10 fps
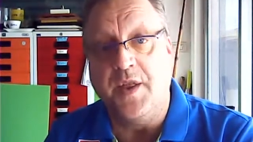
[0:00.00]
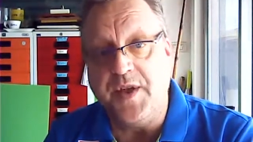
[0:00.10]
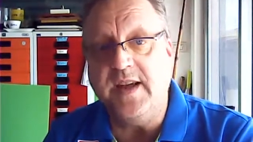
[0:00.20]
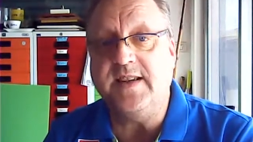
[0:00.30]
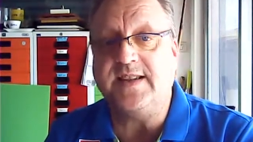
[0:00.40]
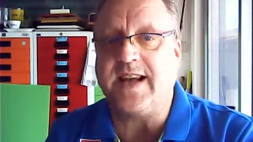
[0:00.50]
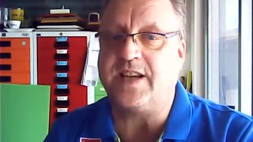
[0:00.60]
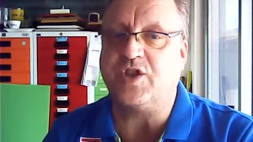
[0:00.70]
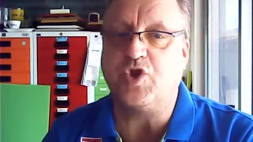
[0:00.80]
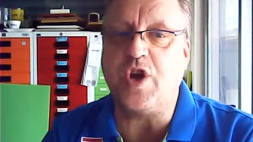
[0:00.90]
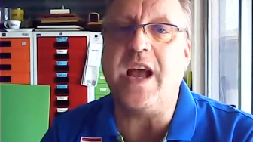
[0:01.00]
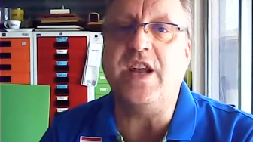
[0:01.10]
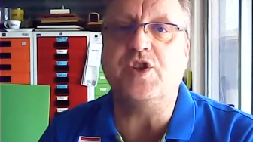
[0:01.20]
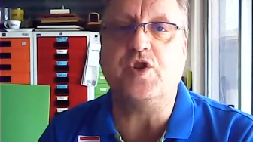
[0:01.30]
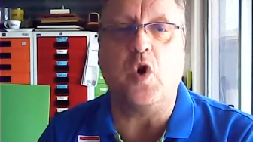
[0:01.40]
things has
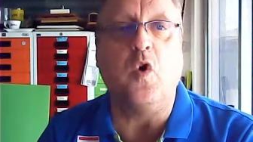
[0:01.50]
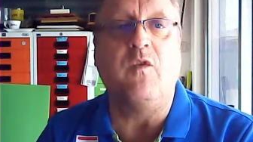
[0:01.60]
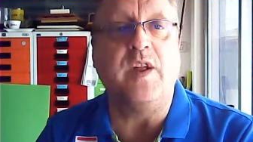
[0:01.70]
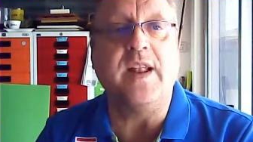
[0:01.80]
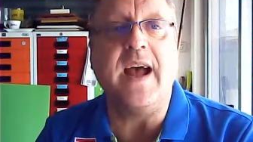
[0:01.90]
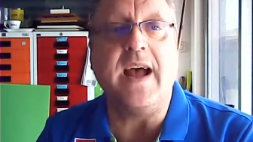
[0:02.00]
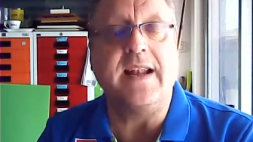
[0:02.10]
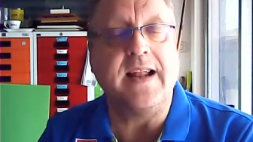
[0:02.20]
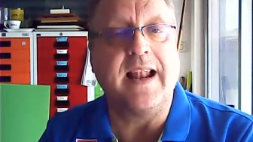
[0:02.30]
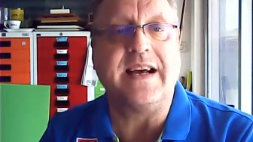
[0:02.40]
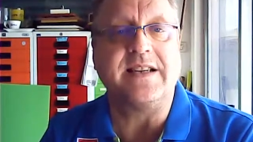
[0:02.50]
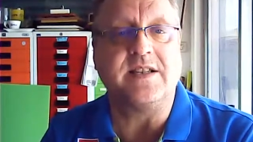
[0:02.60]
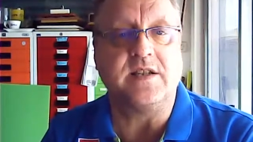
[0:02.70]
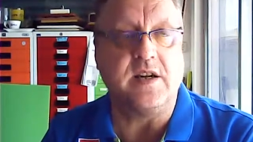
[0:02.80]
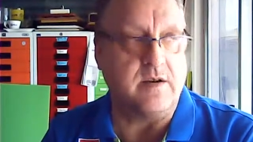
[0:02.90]
changed over there in the
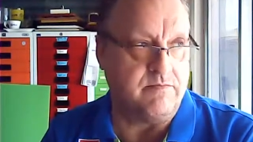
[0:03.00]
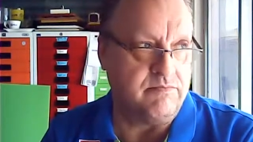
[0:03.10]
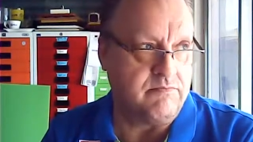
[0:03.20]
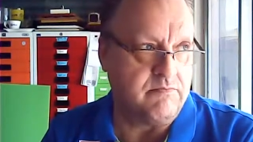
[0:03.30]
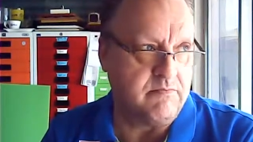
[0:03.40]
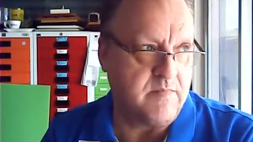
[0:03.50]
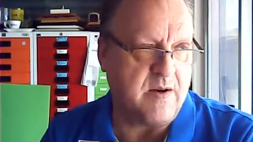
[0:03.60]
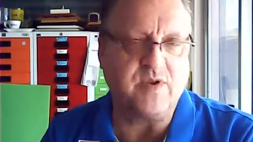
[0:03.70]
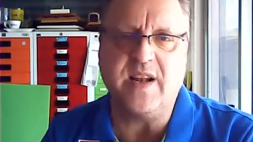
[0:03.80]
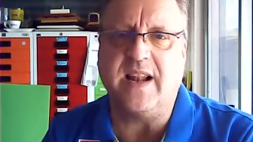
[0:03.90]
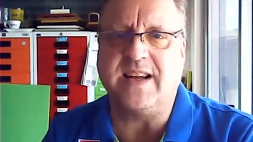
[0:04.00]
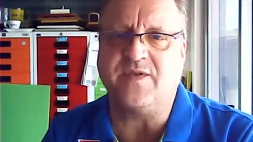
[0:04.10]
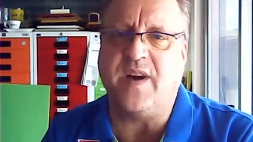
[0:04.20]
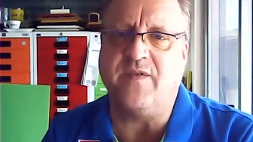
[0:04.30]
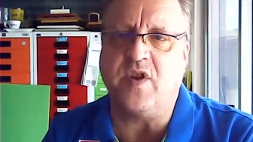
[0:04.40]
last, uh, I would say,
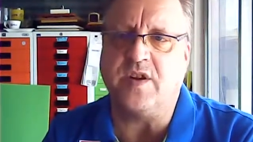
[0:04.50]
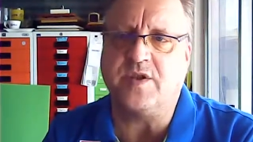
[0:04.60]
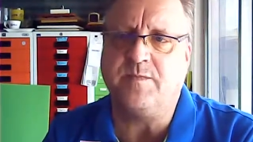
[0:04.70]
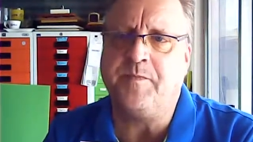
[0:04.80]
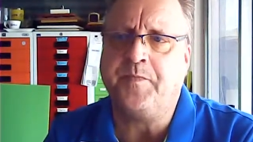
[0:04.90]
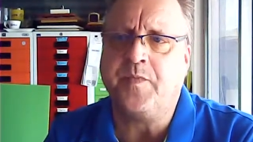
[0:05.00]
last five years,